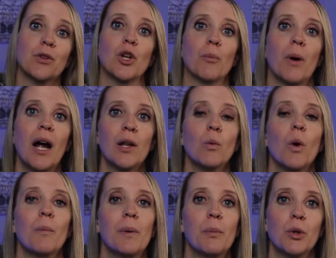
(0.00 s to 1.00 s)
your body
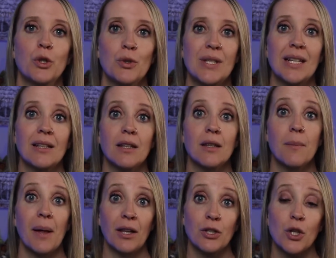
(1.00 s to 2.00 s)
won't be producing the
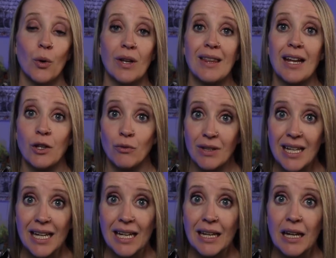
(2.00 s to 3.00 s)
melatonin that you
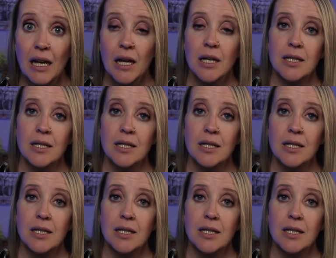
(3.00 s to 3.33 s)
need